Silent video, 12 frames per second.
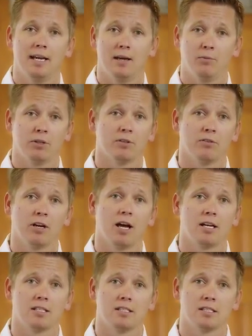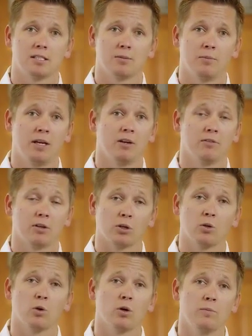and with the Renatus system made over
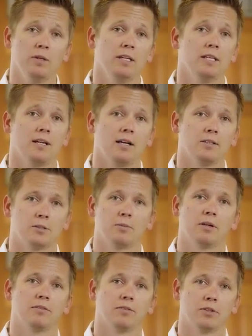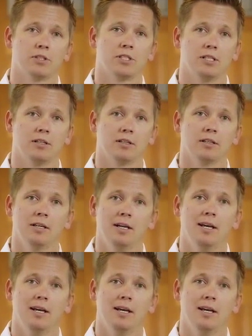$250,000 in my first year,